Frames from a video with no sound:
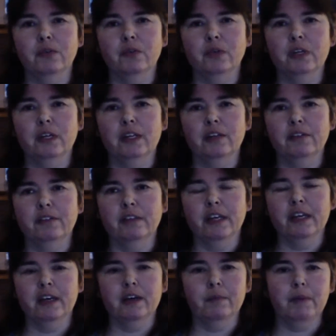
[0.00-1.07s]
really
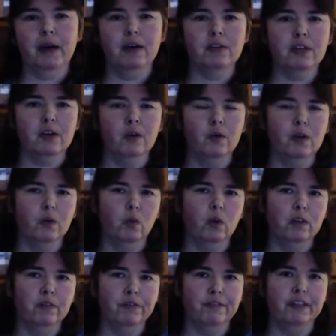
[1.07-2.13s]
think about only
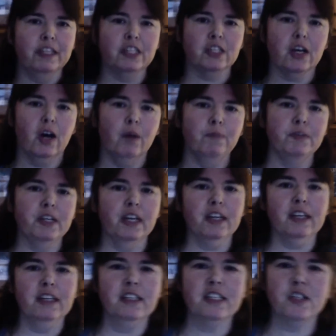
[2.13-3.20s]
one finished
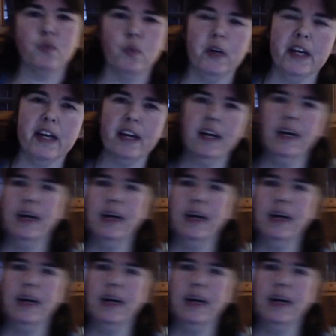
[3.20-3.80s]
object in this week,